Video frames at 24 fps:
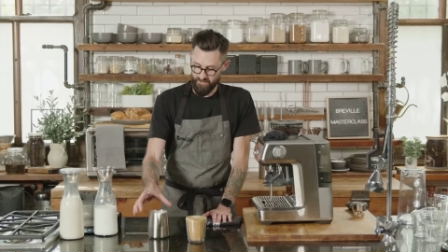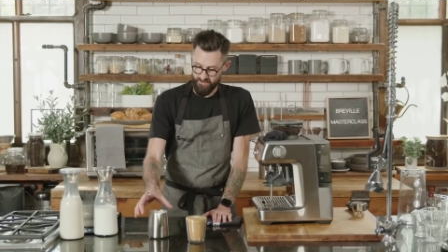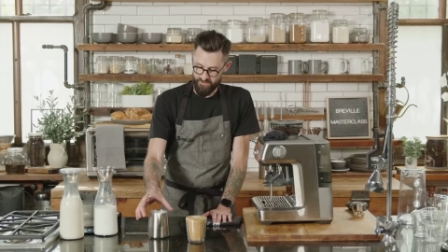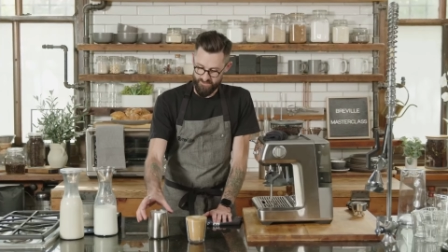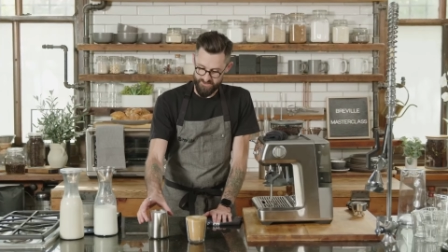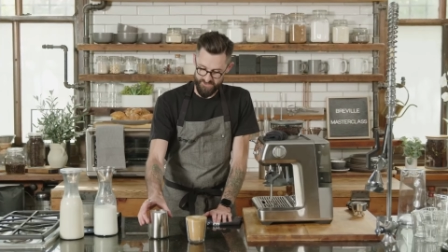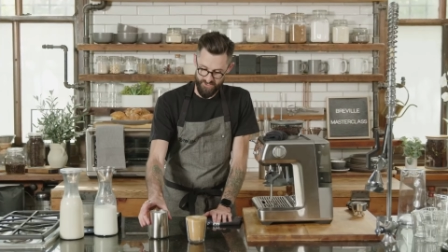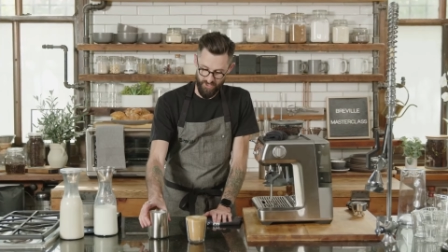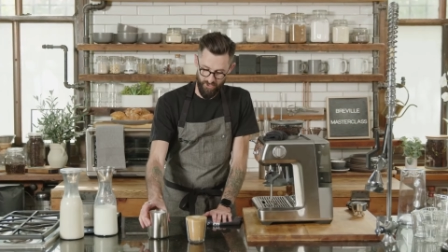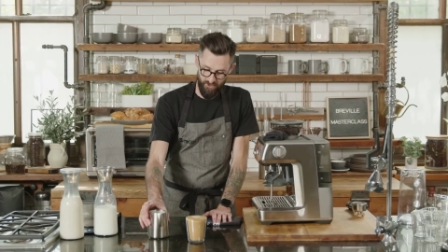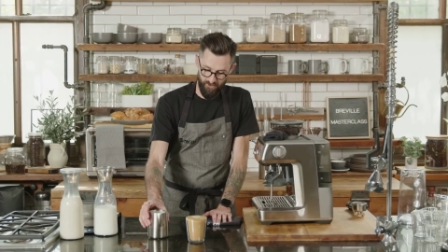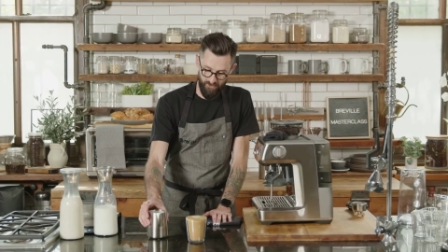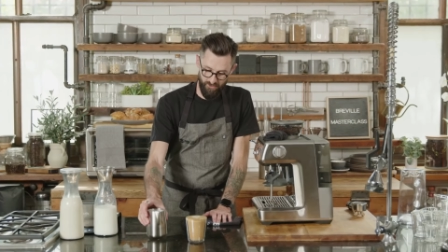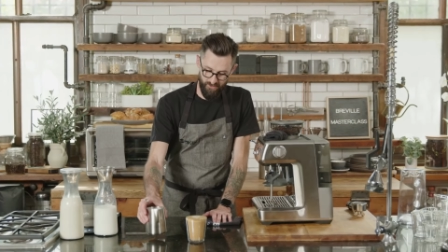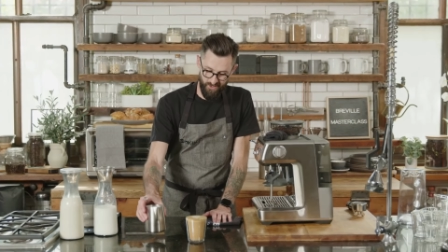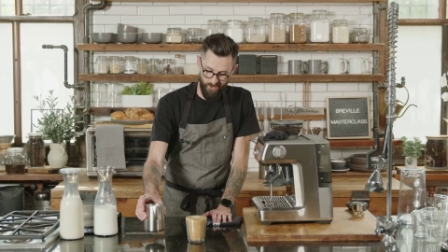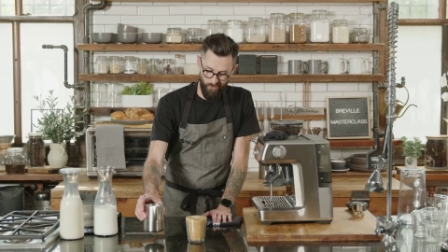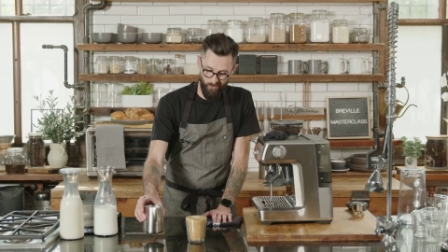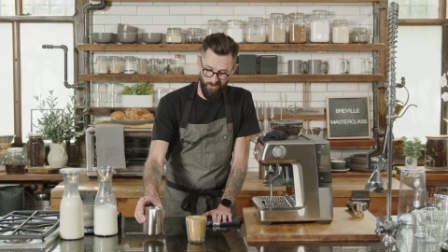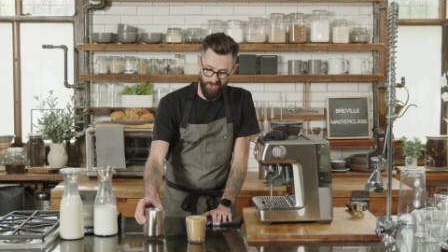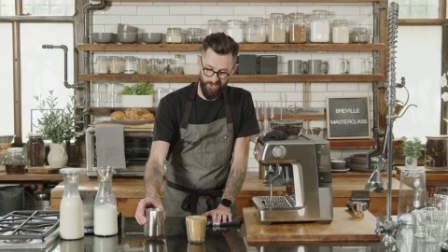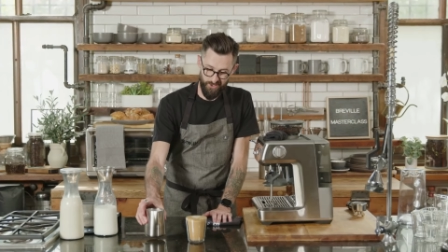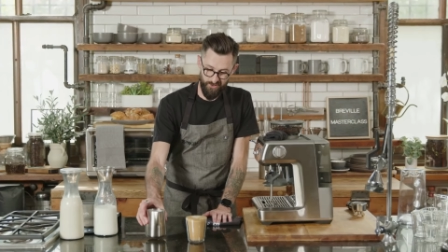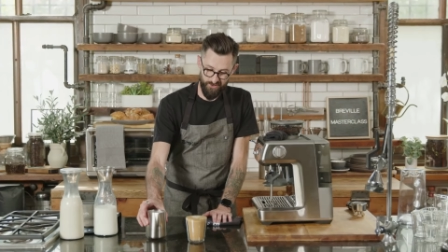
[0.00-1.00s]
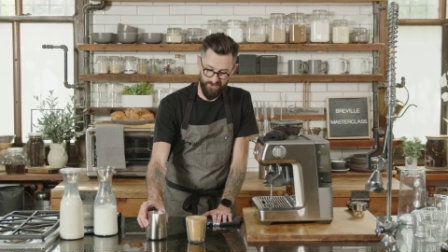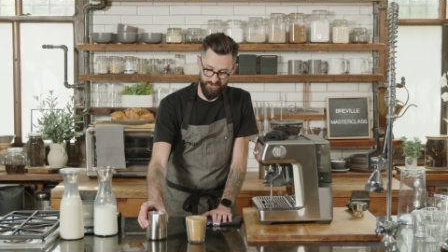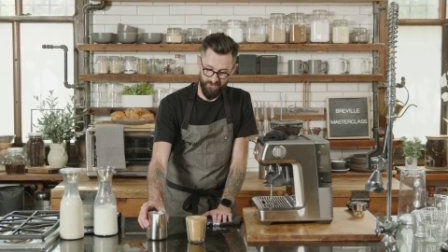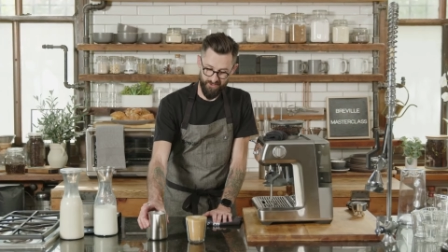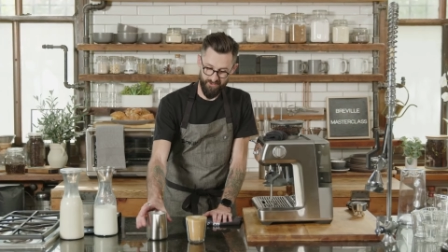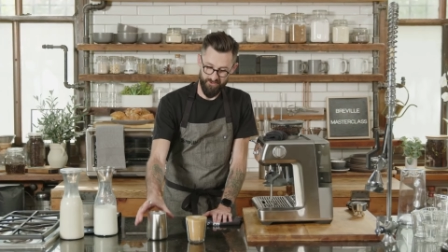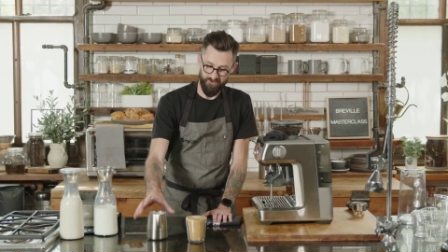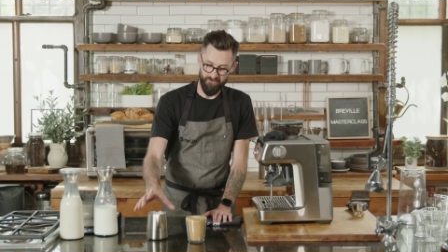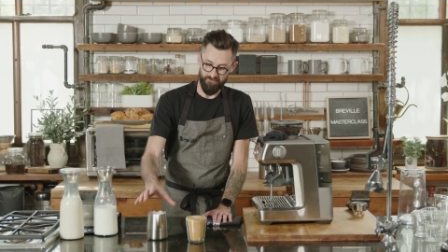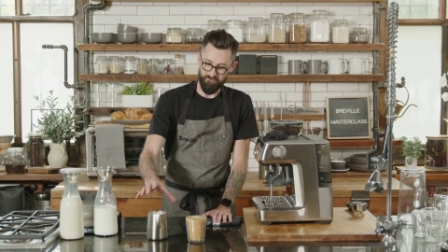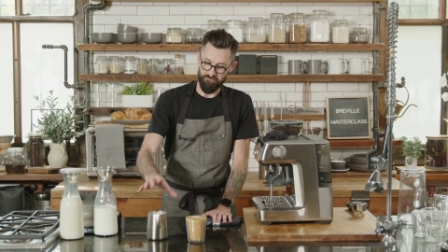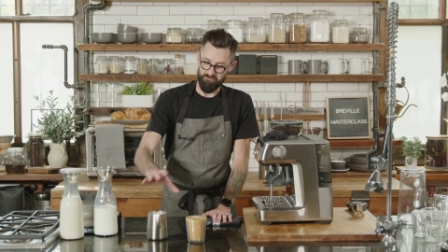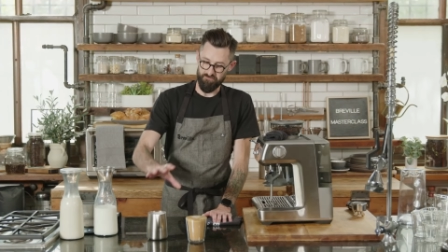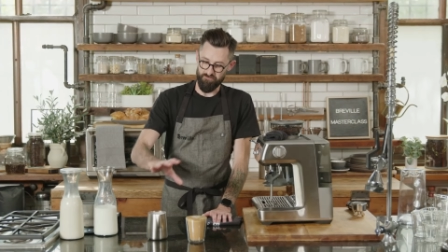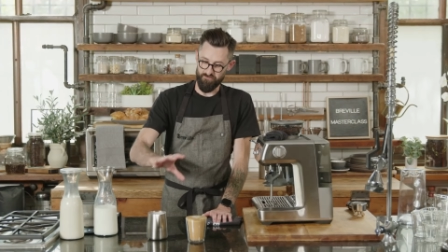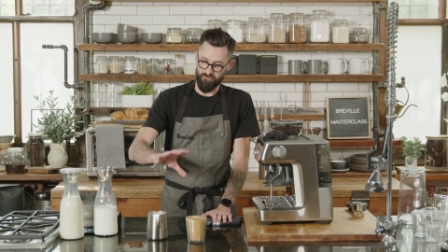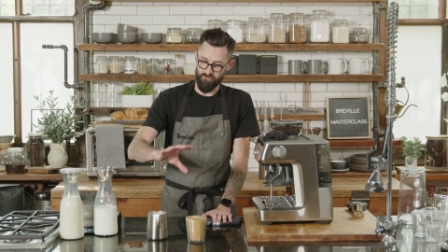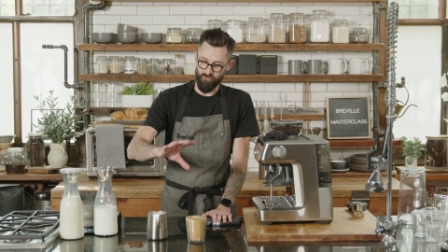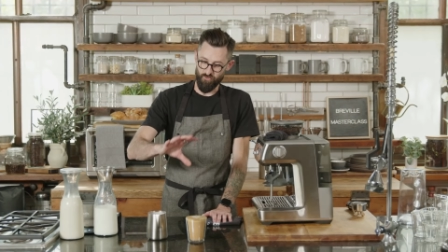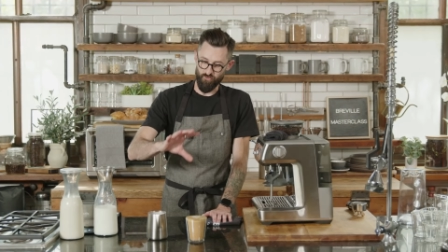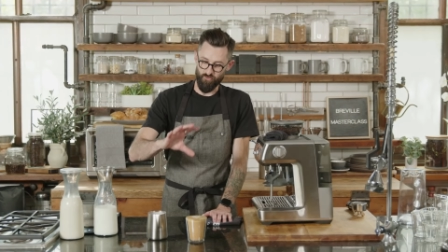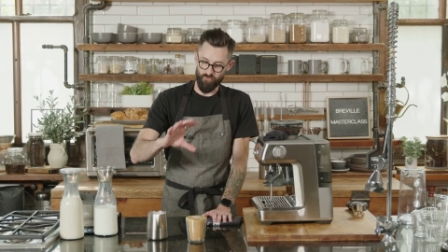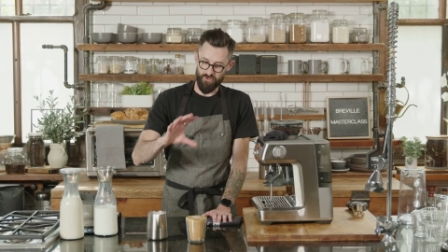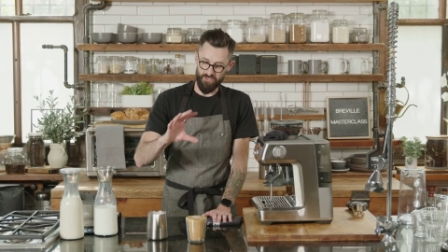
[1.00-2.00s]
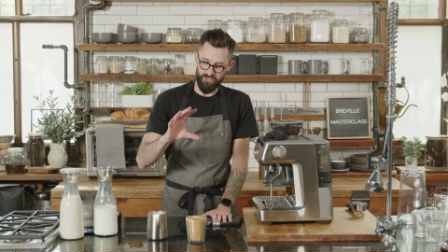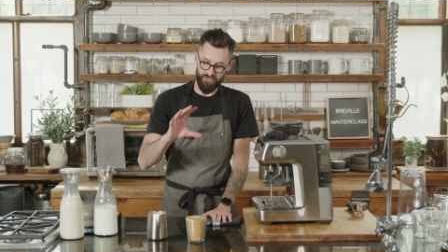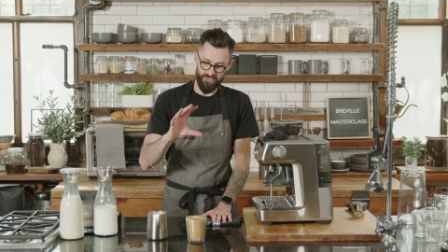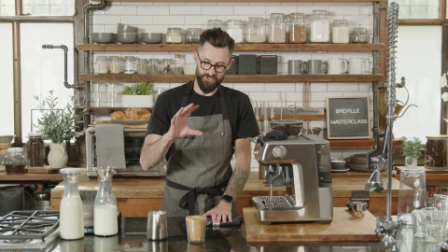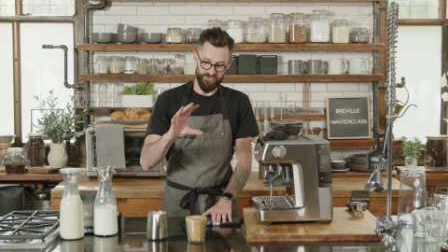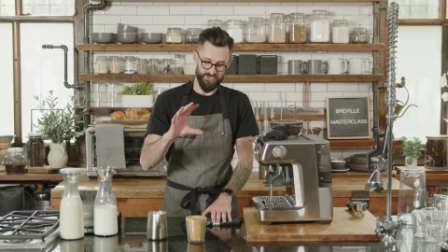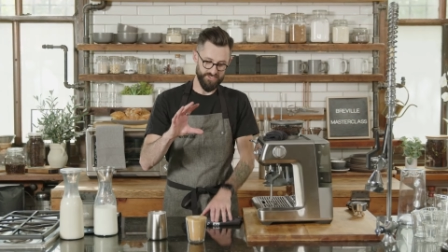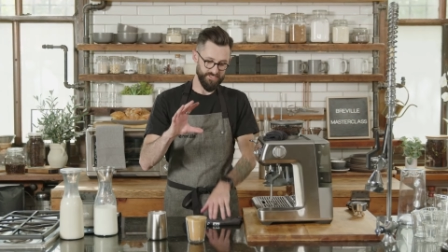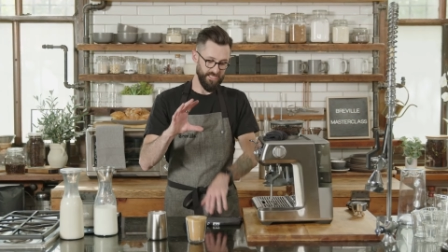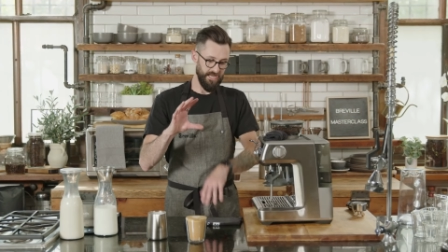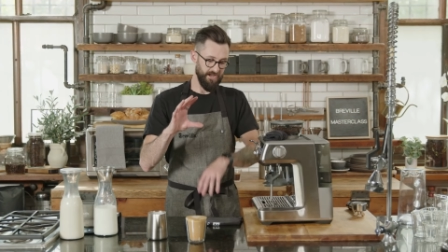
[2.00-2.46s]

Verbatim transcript: So I want you to really just